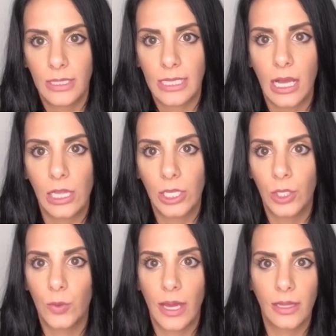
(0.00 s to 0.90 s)
be telling
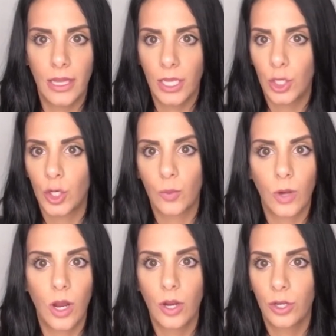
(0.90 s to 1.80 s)
you that like you're
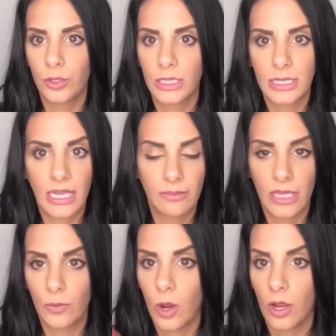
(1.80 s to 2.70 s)
wrong or you did
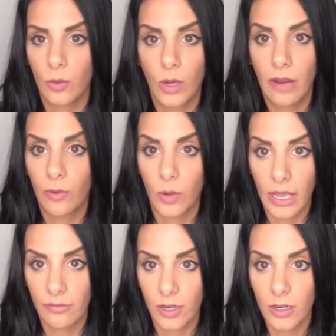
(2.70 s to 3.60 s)
something wrong and whatever,
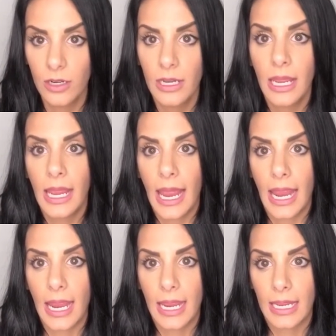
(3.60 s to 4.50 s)
whatever,
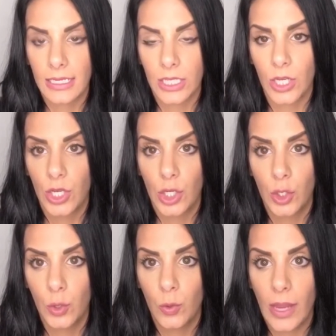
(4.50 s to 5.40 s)
and
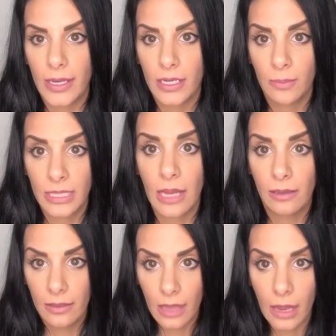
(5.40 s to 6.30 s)
you end up
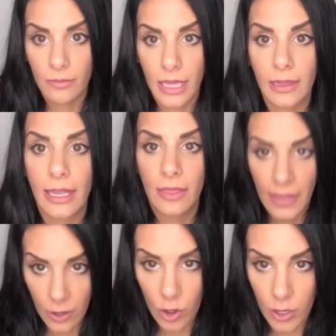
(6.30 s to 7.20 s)
telling them that like
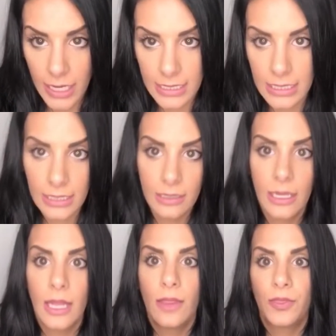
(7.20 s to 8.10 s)
they're crazy.
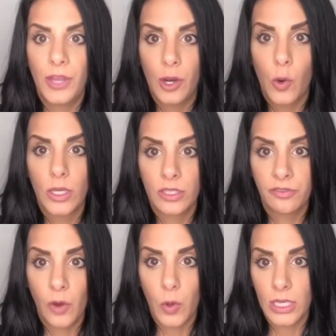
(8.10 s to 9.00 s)
They're going to
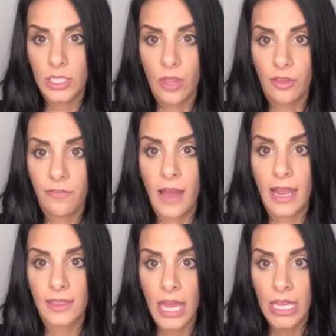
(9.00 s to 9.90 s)
focus on the
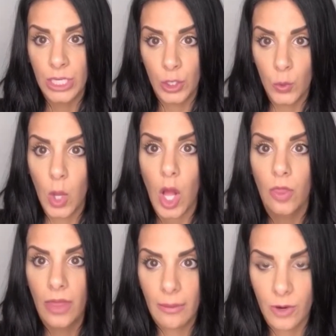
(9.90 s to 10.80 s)
fact that you
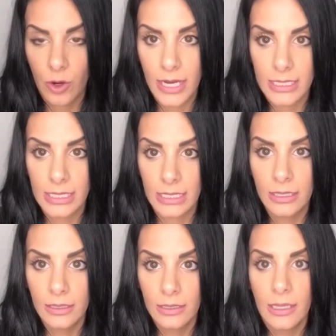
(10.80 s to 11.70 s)
called them
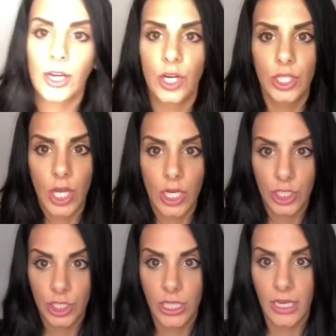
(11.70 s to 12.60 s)
crazy. They're gonna talk
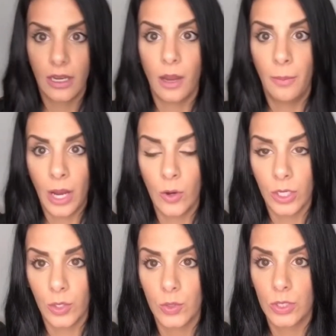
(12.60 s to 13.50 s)
shit about
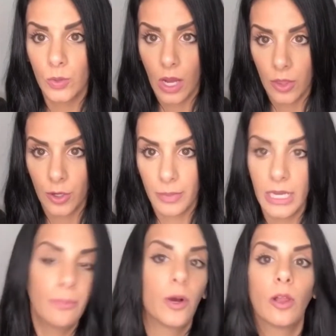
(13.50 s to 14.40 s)
you to other
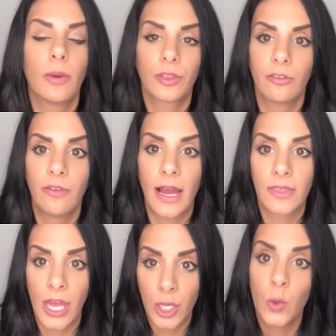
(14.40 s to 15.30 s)
people about the
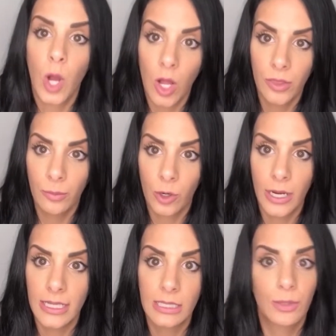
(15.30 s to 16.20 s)
fact that you called them
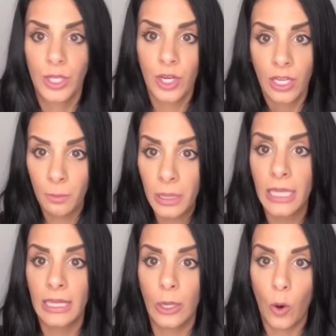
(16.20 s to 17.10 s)
crazy, but they're gonna
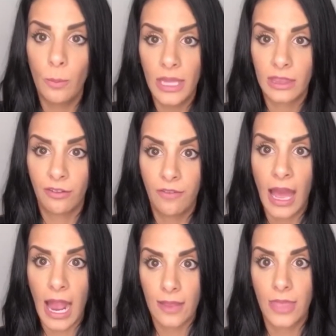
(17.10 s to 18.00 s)
completely omit the
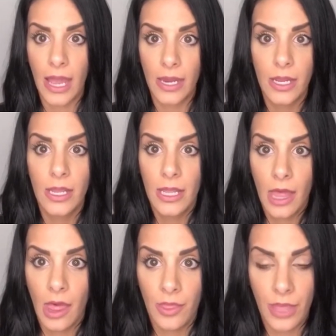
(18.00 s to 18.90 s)
fact that
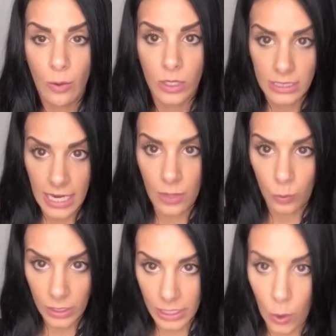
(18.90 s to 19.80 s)
they were
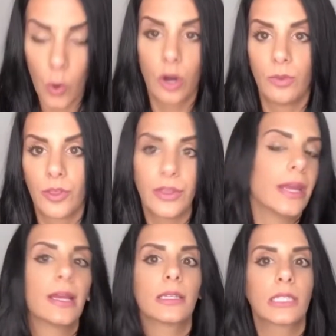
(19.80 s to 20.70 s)
saying really horrible
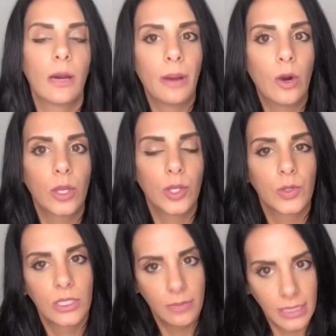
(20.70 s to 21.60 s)
things about
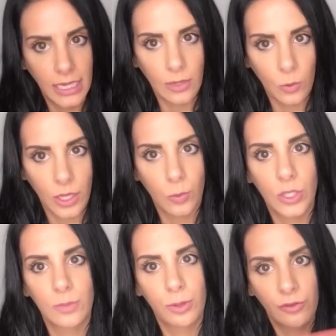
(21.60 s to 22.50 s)
you to begin with,
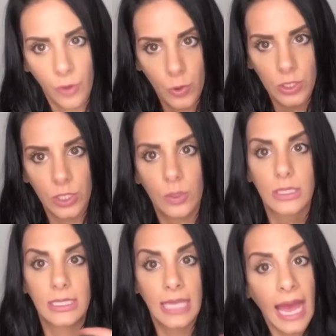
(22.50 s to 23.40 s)
which provoked you
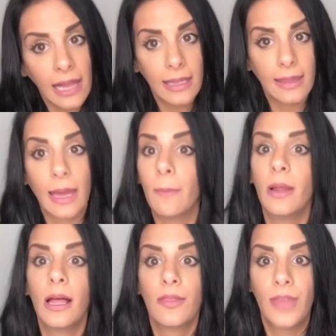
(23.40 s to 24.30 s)
into telling
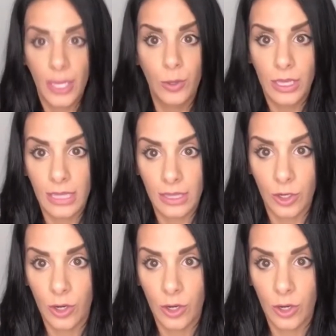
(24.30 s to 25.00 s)
them that you think that they're